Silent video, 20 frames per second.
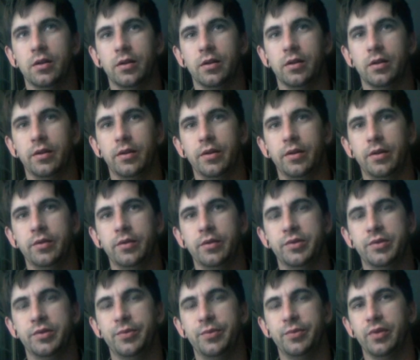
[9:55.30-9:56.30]
No
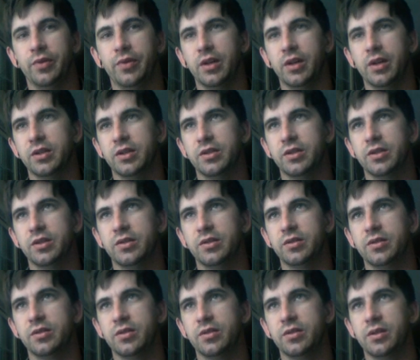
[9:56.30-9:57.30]
smoothness.
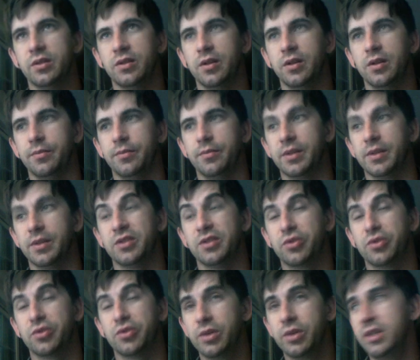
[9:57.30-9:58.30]
Because
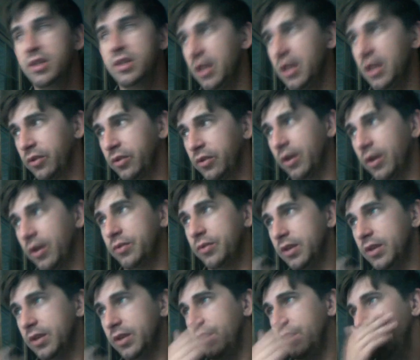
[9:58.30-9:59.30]
trees and ground
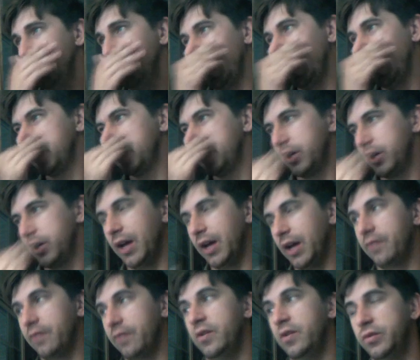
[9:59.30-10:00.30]
and all that should have
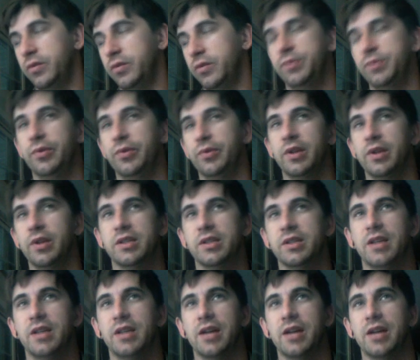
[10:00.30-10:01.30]
no smoothness
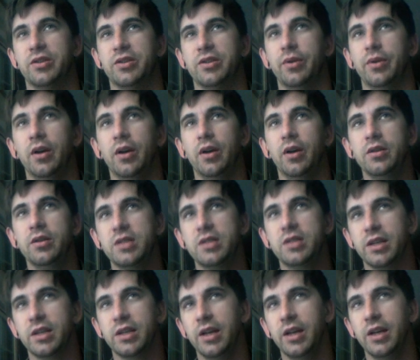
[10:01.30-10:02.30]
attached to it.
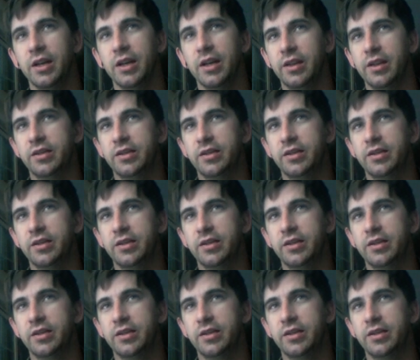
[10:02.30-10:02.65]
Honestly, this